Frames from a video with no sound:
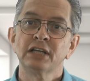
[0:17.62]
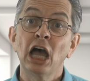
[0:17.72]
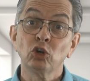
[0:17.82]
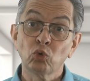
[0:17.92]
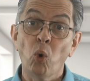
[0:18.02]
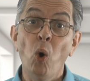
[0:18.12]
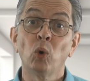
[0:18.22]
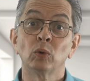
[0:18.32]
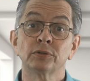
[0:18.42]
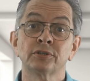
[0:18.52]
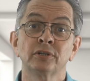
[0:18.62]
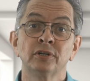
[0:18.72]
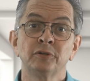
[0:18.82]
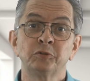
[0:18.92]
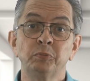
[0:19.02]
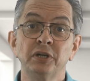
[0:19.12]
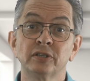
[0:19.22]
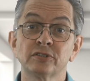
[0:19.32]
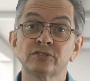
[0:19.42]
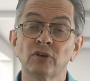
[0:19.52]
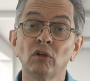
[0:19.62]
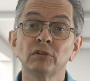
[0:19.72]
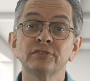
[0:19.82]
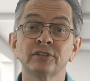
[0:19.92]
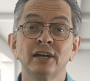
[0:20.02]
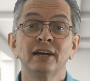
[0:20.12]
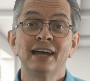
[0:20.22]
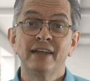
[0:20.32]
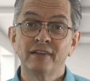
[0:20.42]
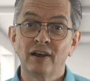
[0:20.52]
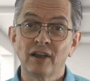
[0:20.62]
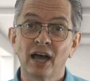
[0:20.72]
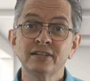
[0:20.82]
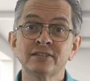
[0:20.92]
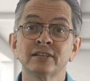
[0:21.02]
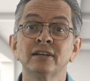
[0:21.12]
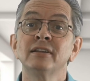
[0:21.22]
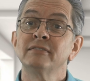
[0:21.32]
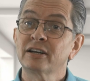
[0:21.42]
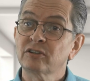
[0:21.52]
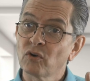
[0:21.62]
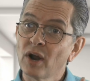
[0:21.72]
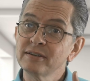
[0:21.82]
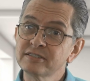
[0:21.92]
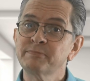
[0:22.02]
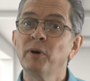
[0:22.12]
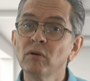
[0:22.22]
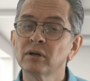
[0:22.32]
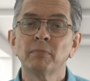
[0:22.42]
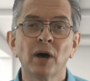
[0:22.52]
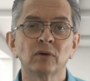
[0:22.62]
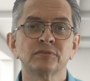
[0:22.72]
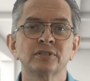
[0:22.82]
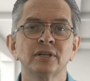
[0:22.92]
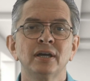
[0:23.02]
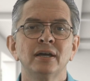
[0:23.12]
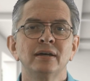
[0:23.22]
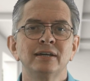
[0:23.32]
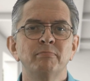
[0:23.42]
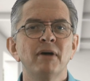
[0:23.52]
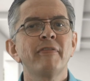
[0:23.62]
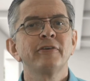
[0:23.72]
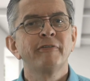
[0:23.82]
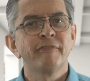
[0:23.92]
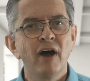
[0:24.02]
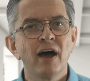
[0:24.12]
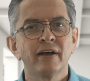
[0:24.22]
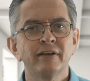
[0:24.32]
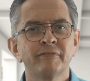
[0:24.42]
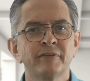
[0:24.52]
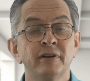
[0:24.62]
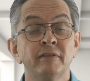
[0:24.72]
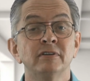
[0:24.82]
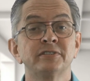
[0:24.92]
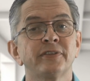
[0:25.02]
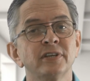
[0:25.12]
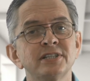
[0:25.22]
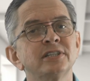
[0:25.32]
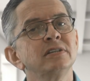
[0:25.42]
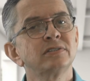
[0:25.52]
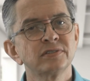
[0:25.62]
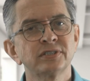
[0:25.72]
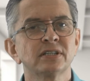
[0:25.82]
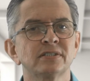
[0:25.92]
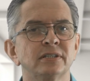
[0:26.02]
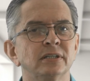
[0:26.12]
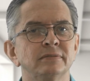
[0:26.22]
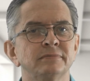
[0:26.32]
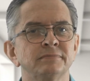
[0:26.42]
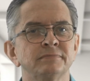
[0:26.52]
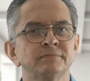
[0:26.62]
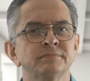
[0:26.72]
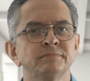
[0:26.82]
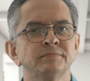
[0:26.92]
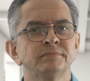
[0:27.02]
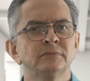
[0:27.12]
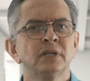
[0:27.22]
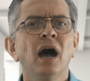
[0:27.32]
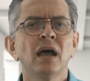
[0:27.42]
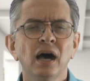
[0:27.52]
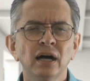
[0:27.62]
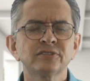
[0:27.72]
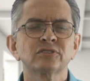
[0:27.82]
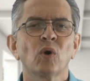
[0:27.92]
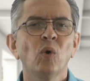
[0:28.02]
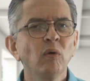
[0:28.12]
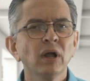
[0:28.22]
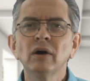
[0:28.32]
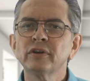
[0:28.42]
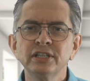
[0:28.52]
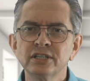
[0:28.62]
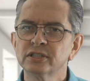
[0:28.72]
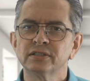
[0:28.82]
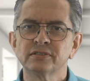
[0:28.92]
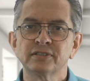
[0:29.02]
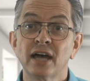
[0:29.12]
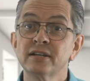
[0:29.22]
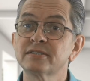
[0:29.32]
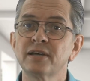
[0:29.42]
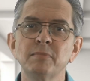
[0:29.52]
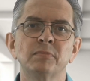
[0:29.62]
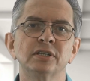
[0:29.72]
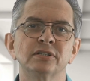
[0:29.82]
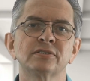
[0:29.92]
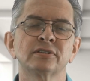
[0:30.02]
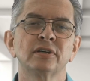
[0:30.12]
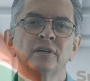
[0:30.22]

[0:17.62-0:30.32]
and called to be the salt and the light that Christ spoke about in Matthew 5, verse 13 to 16. I ask all our regions and assemblies